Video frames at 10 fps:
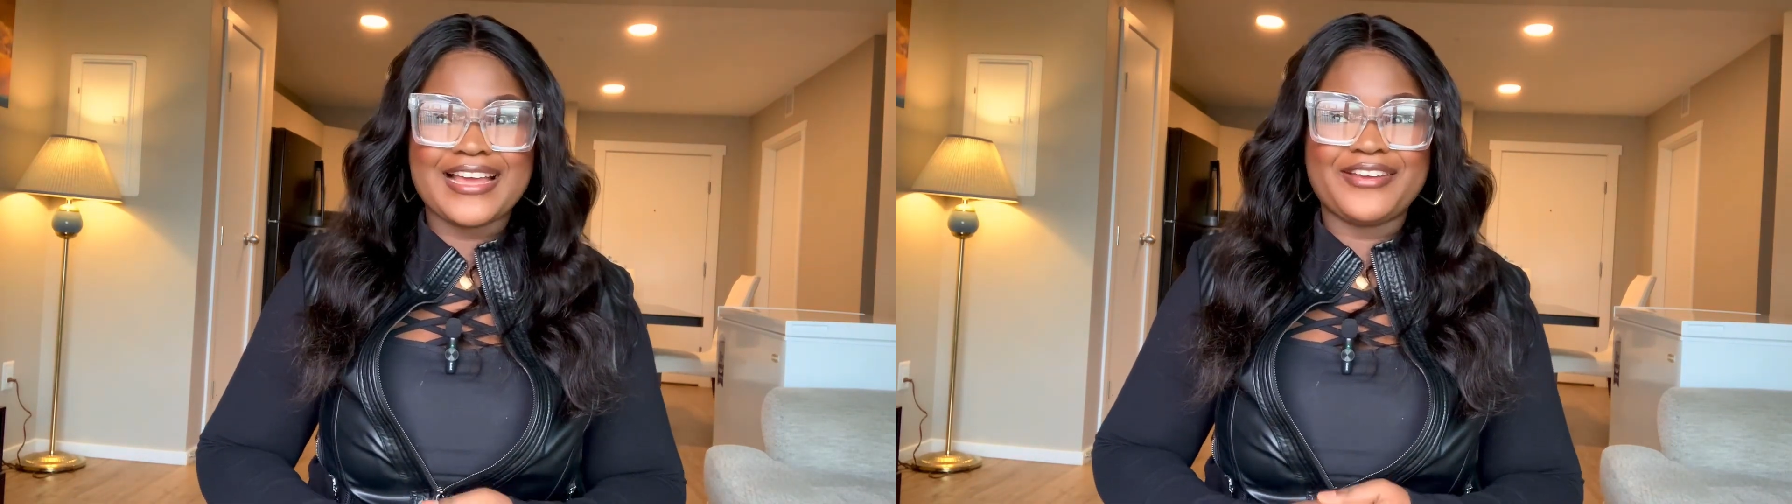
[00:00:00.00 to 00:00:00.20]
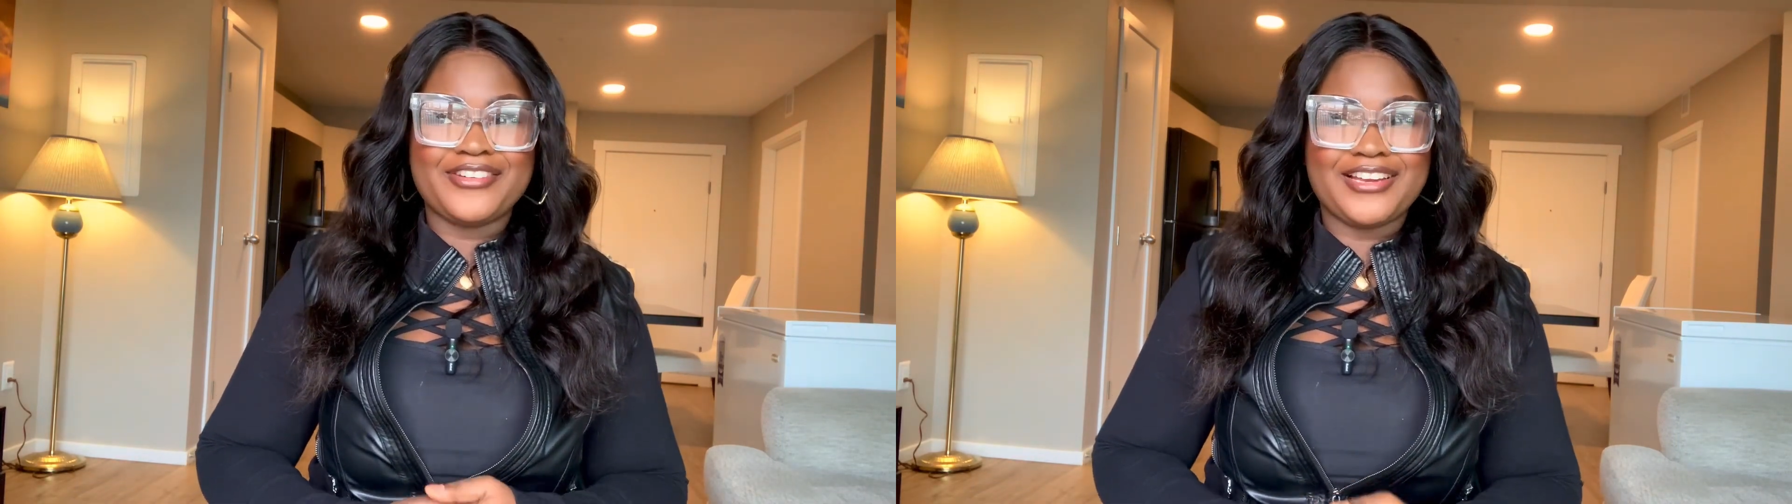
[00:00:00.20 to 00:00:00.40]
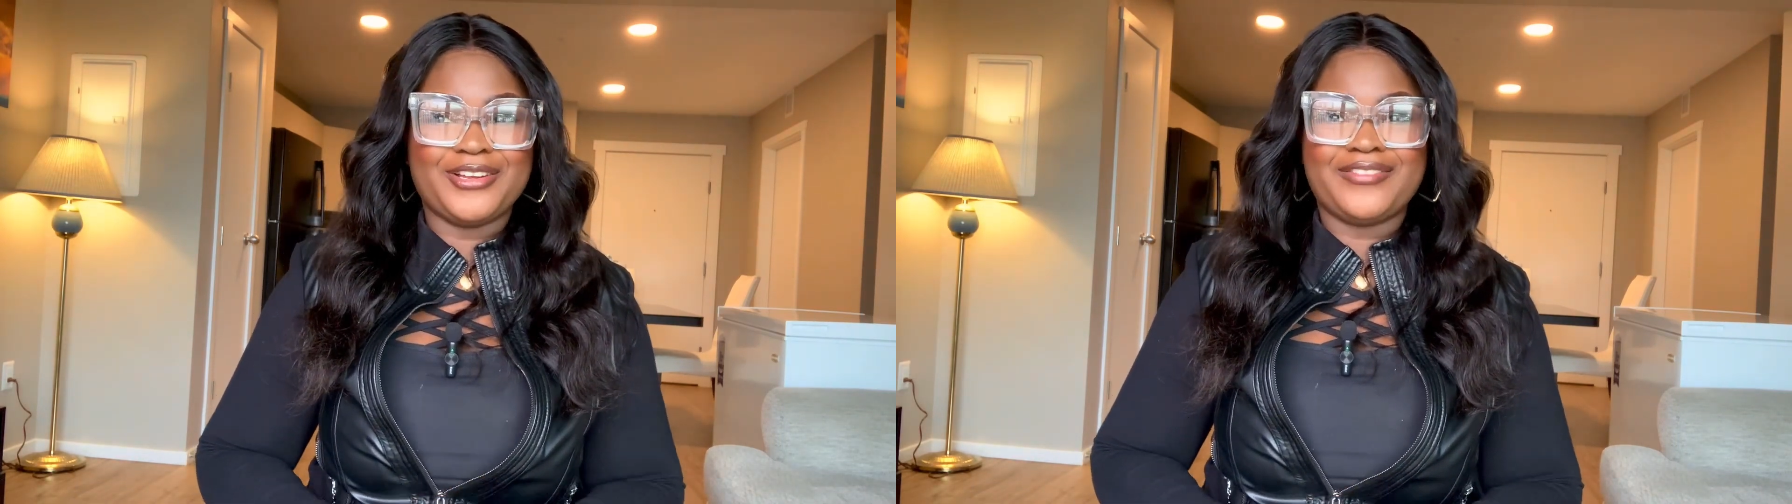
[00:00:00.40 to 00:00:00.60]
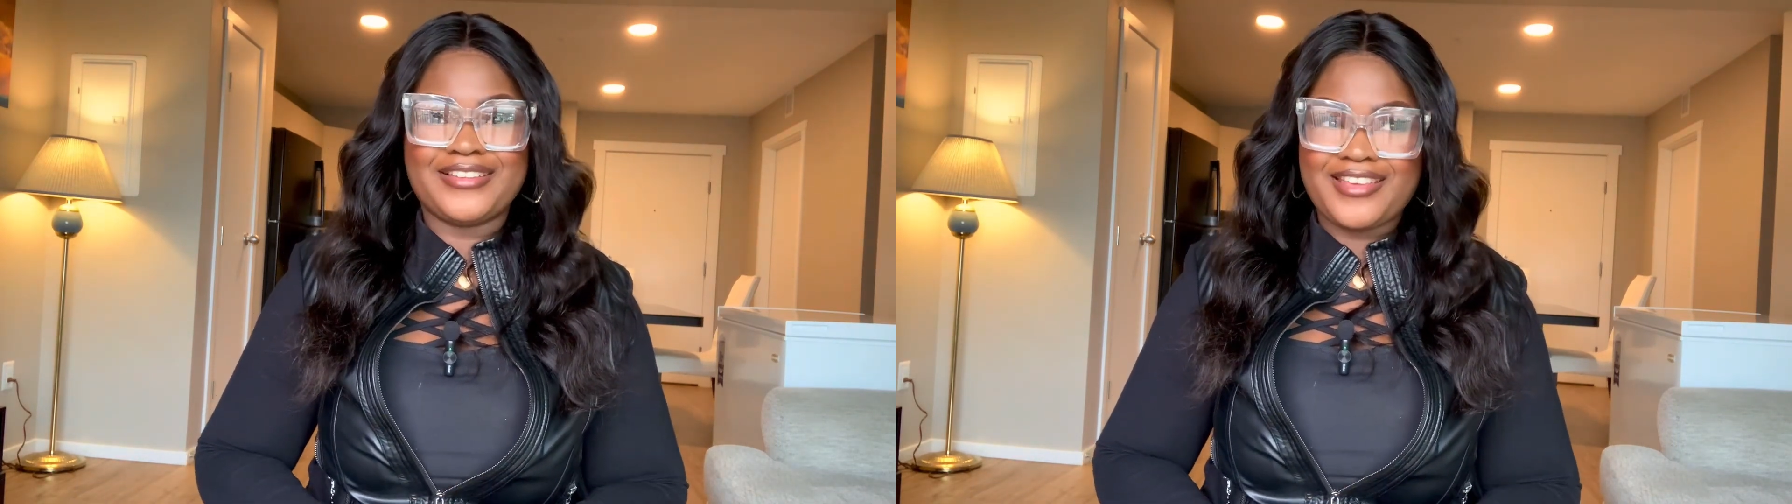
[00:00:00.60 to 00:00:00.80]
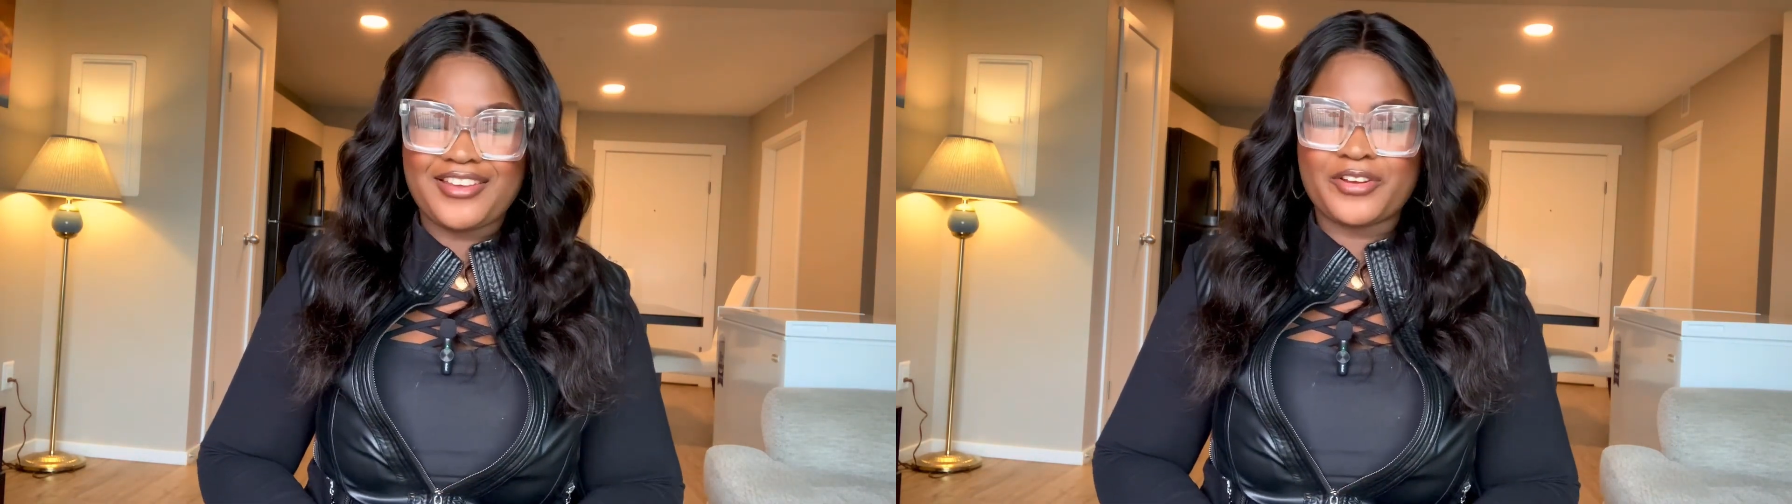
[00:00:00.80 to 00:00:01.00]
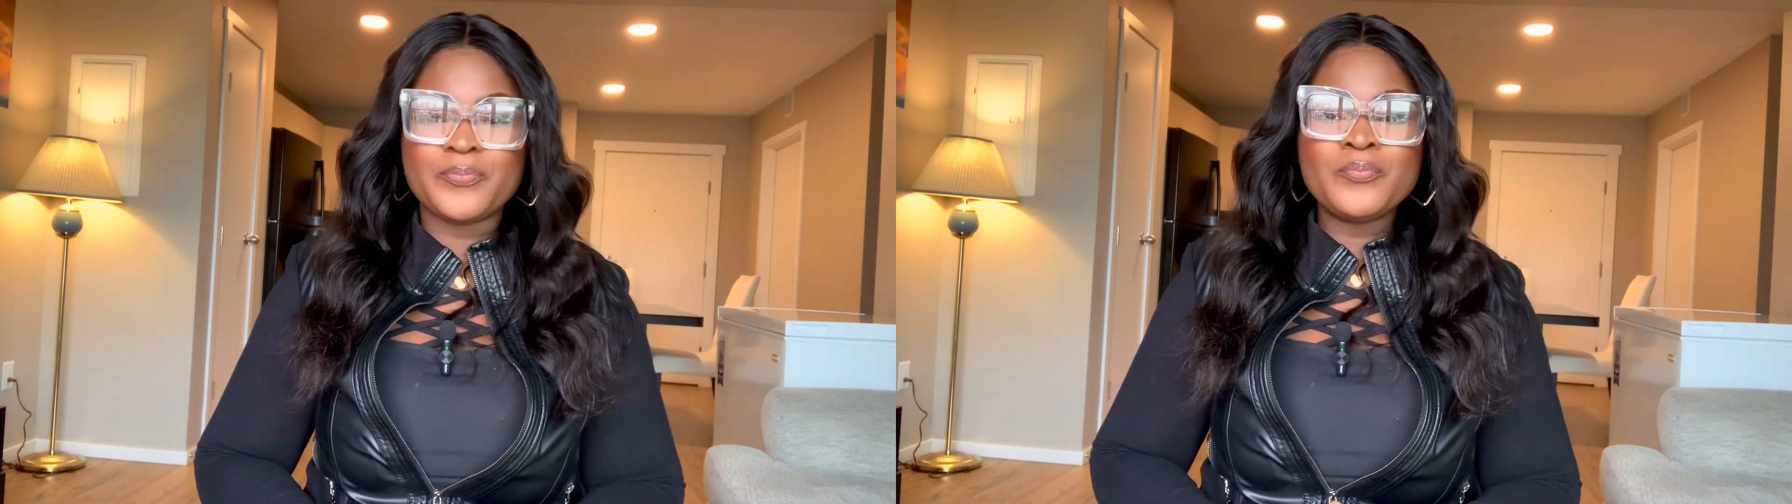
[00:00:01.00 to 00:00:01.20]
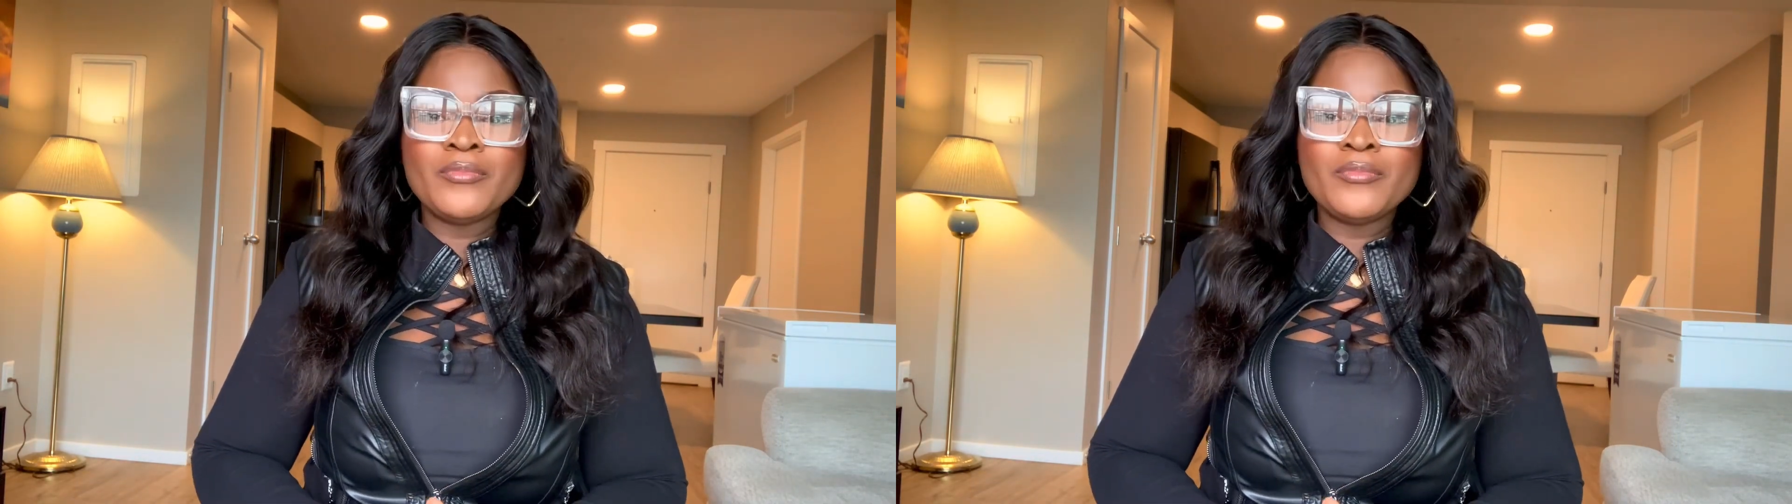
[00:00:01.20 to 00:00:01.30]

I really love it here.